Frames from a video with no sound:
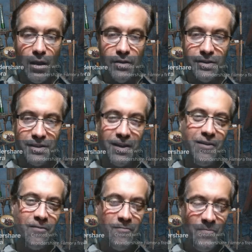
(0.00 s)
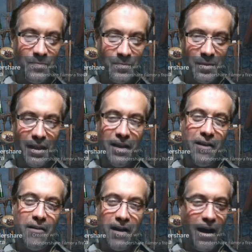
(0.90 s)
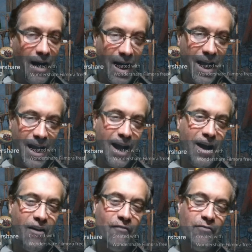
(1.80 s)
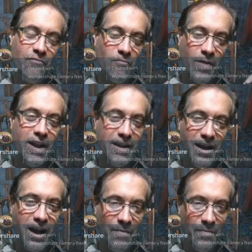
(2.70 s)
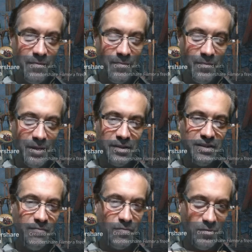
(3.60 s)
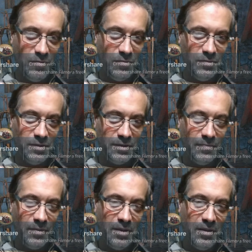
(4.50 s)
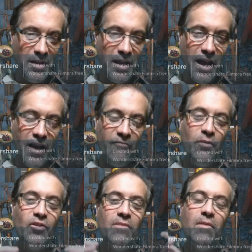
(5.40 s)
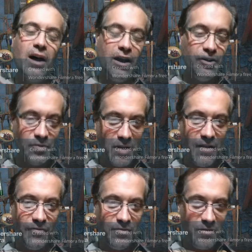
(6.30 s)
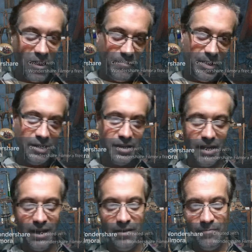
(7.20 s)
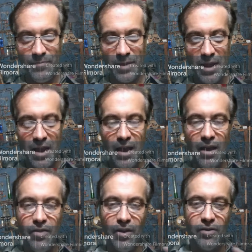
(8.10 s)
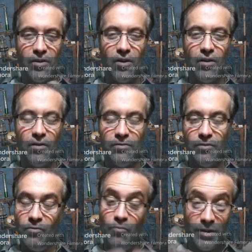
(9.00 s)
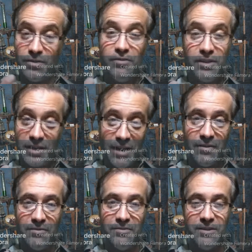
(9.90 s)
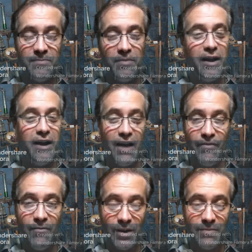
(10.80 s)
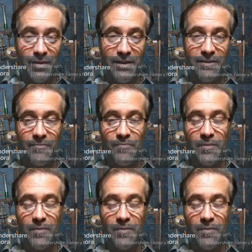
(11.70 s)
So I have written up some rules. I've put them on DriveThru RPG. They're called Wizard Skills by Ivan Richmond.